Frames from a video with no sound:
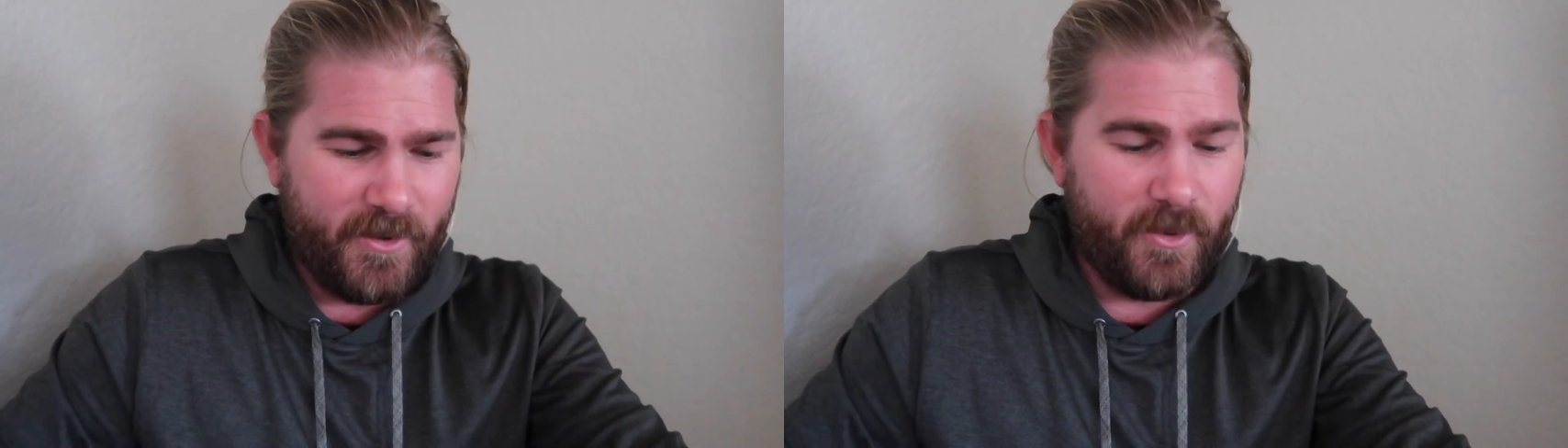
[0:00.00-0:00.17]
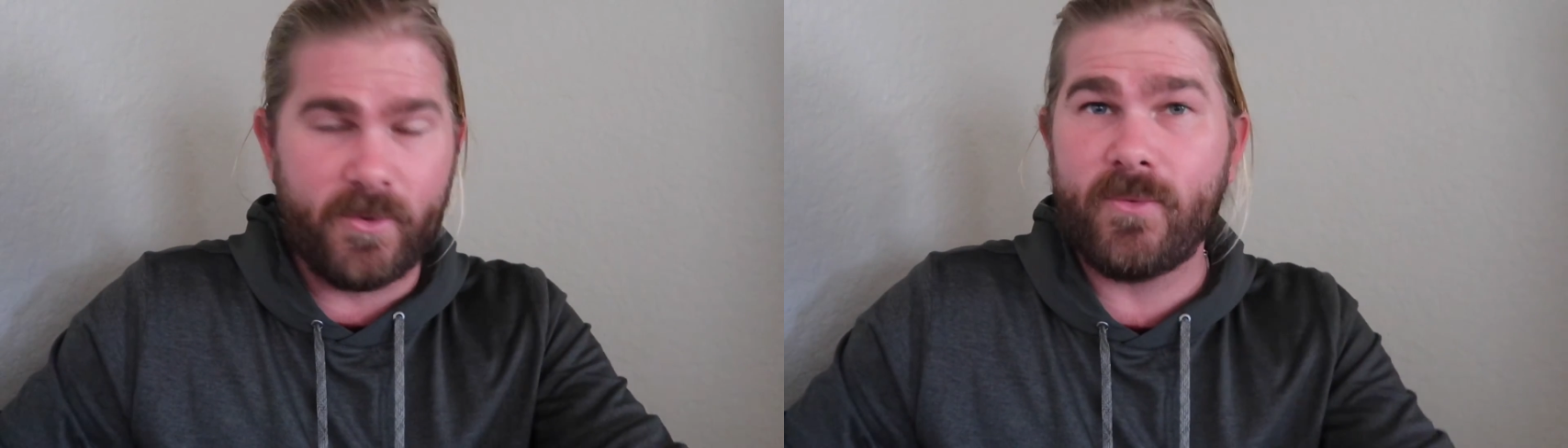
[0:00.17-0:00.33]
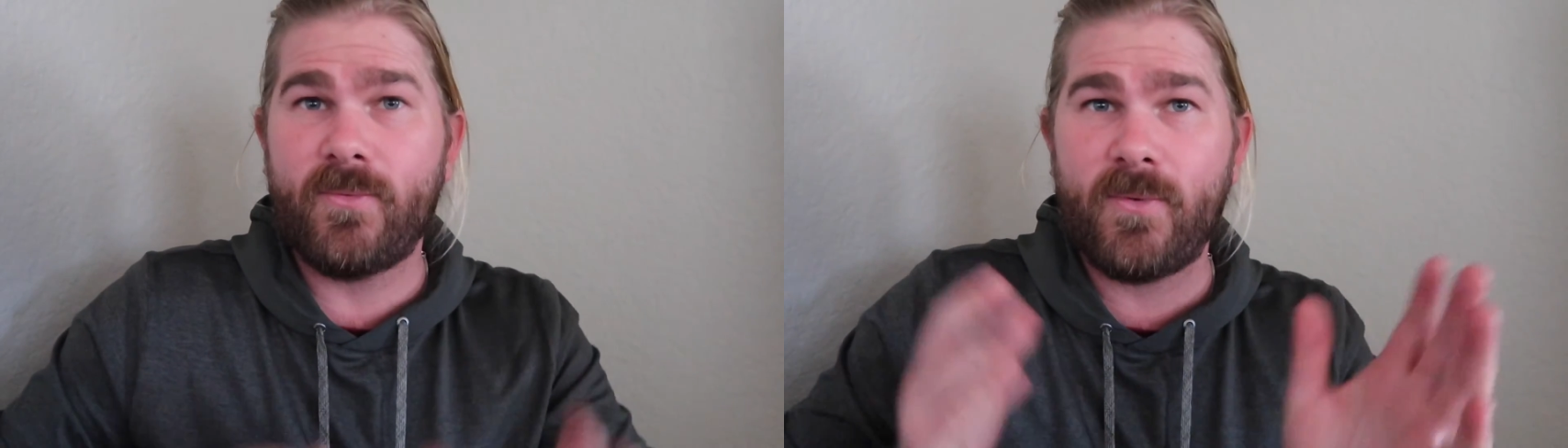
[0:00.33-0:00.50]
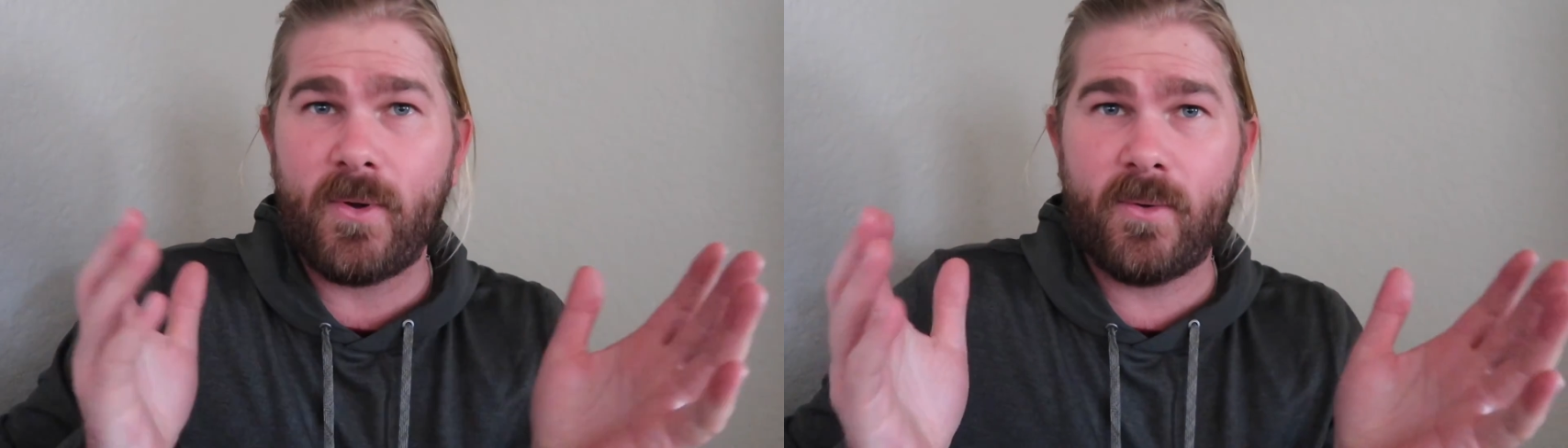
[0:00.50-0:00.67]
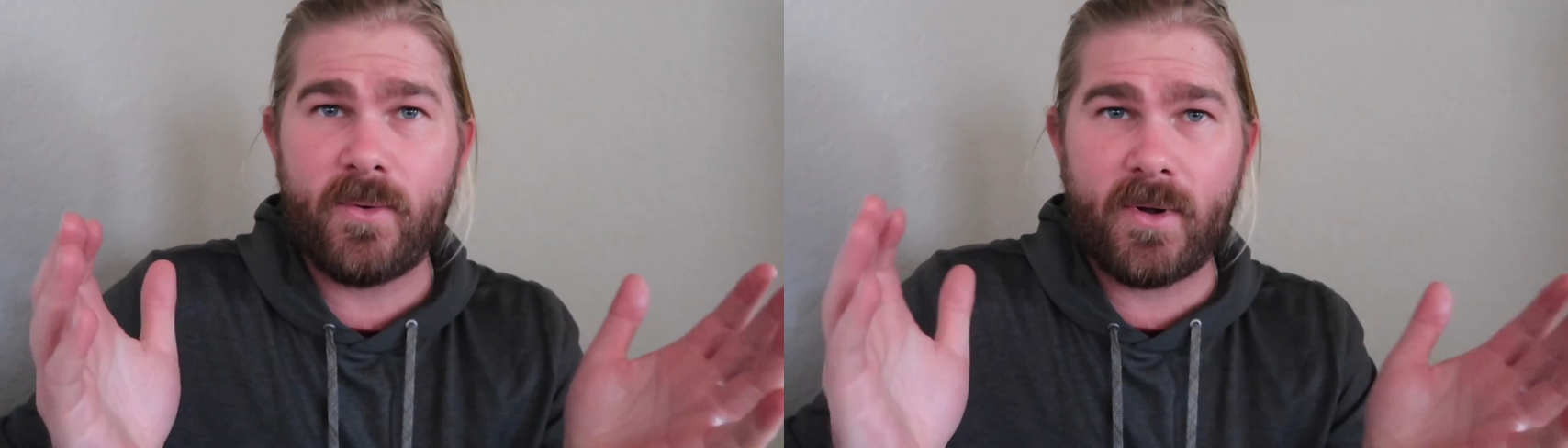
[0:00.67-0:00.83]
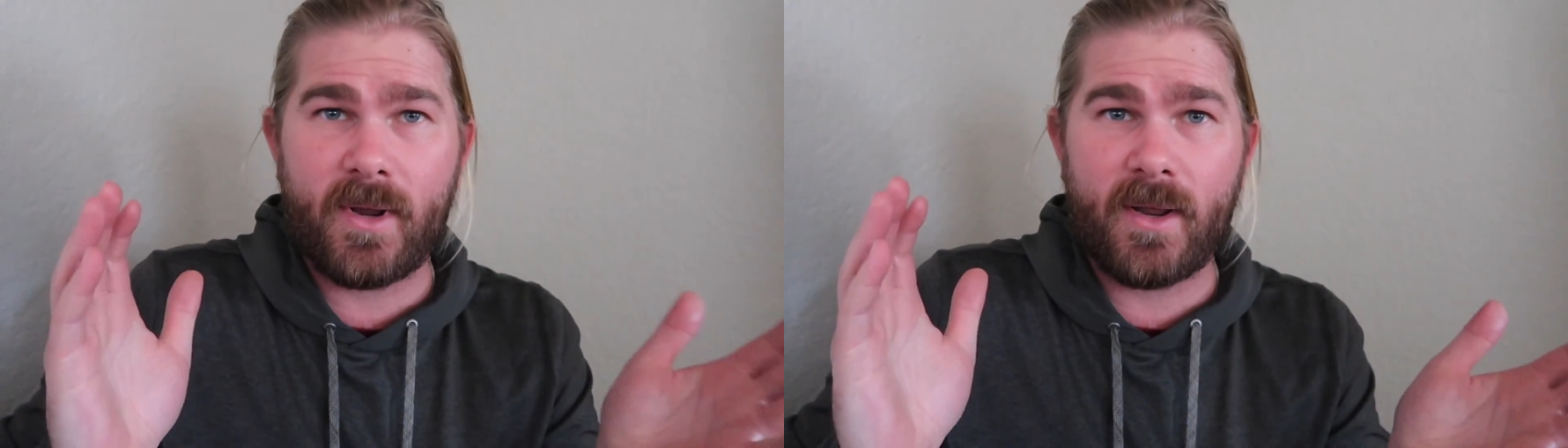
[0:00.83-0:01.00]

your new phone,